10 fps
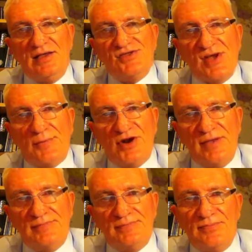In
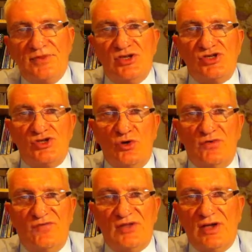summary, this
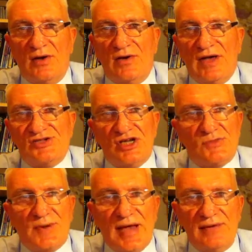short video has
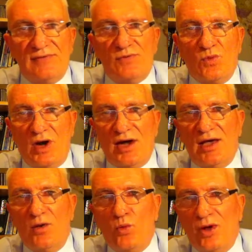explained
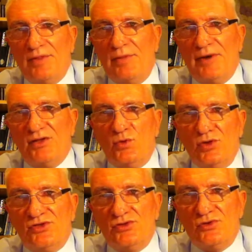why one might
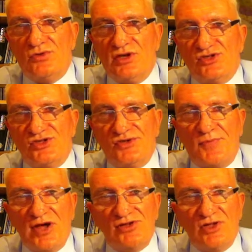want a due diligence
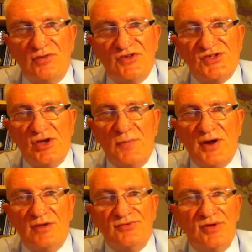appraisal of a steel
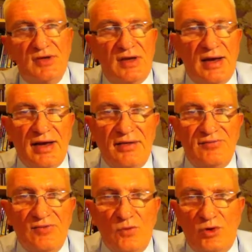plant
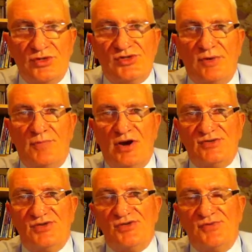and what this
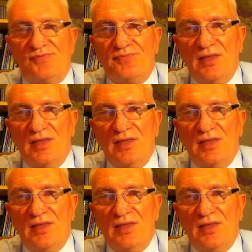comprises.